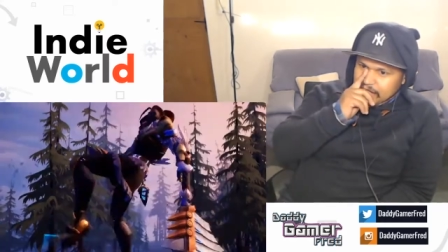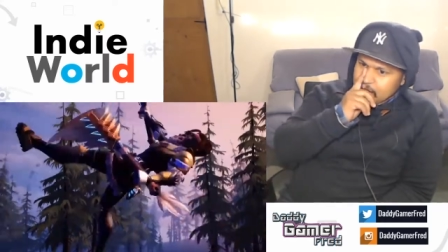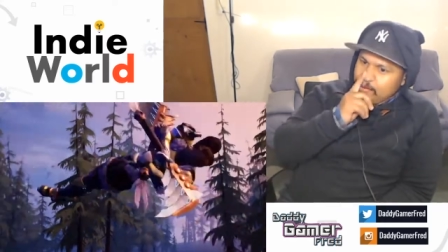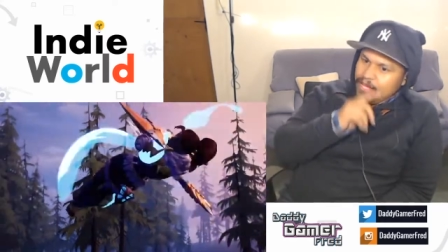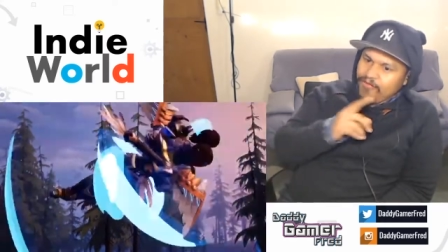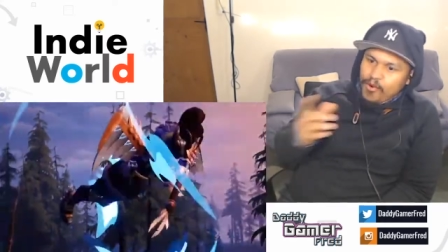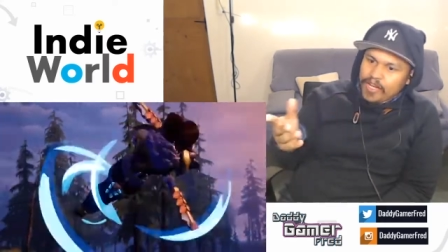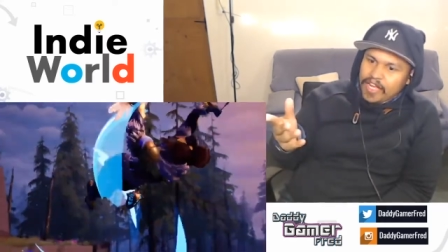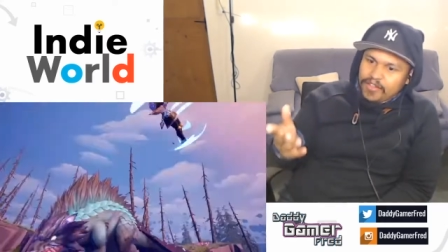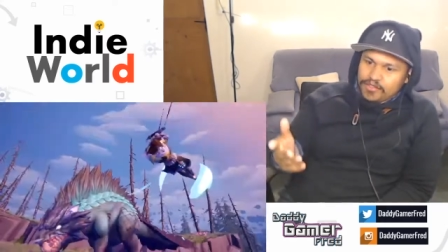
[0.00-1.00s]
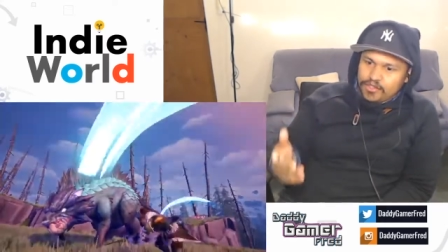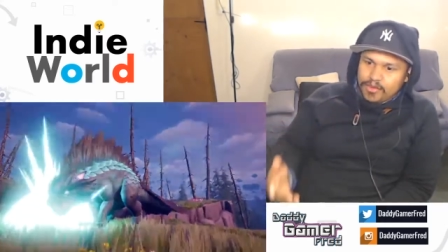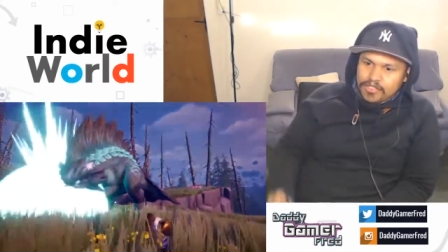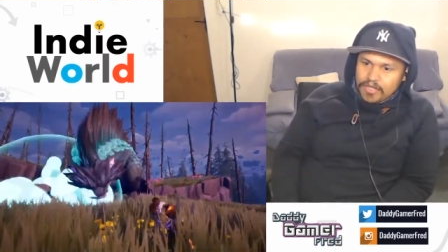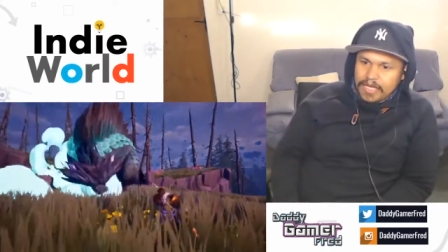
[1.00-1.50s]
Because I play Fortnite on
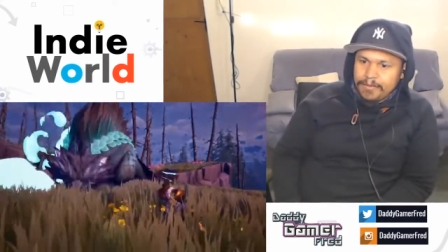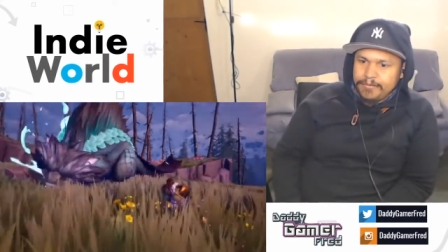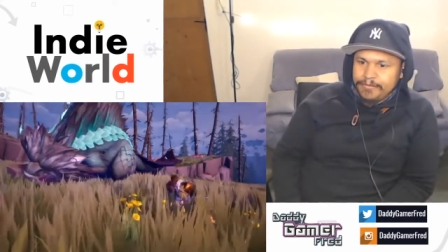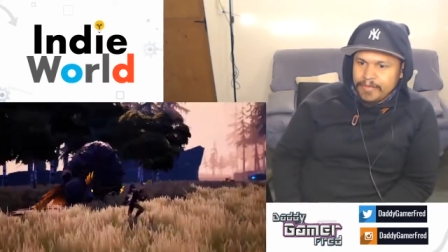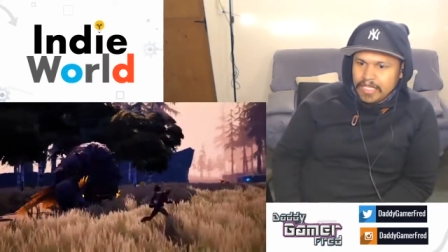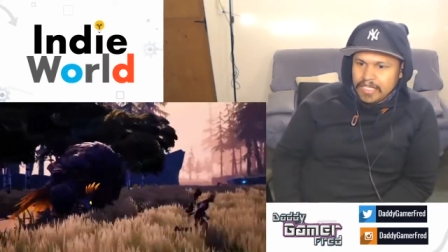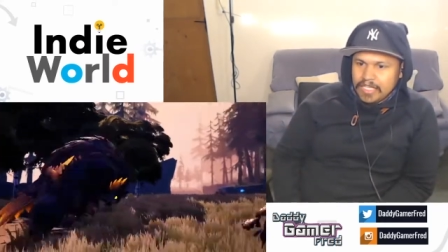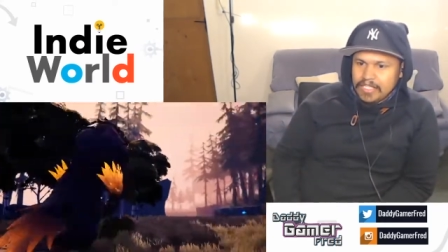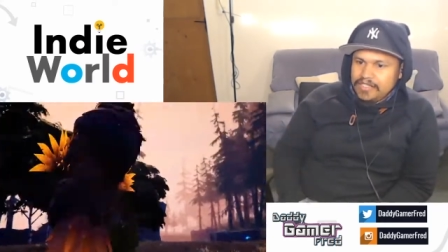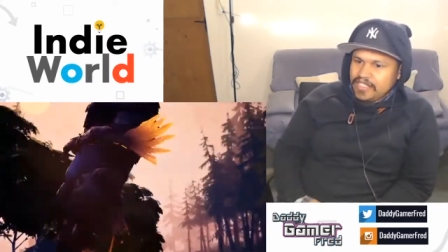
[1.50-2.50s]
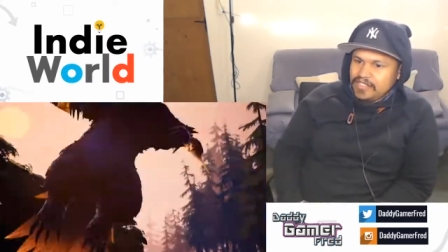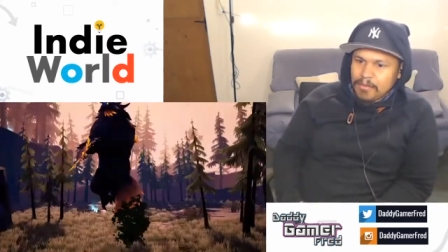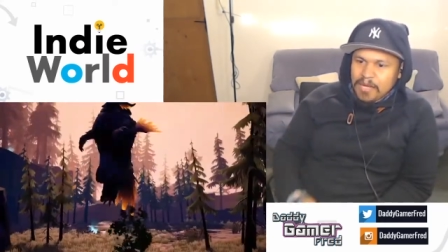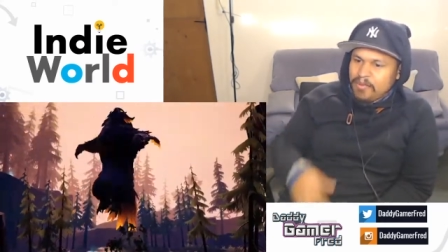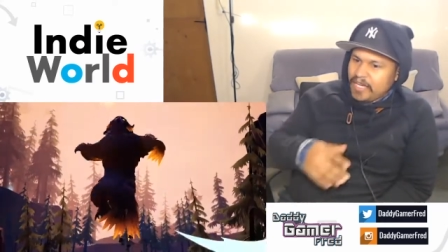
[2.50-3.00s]
Switch, right? And it's
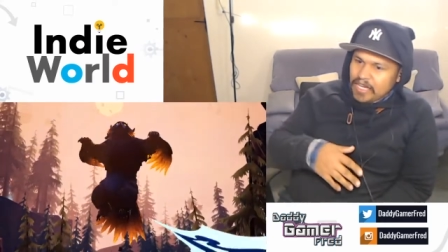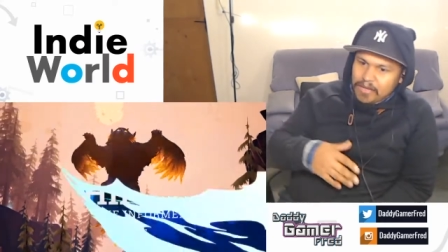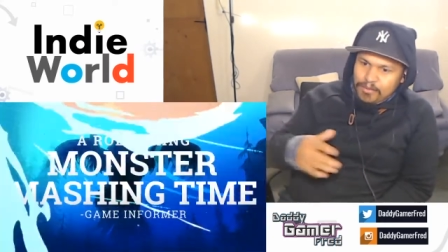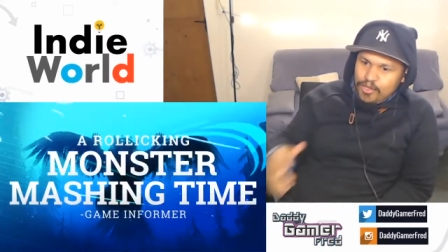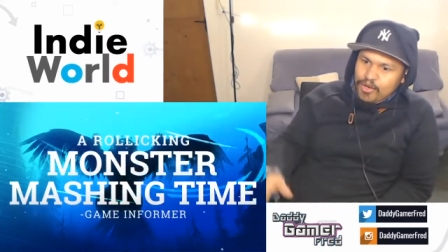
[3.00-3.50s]
just my pick up,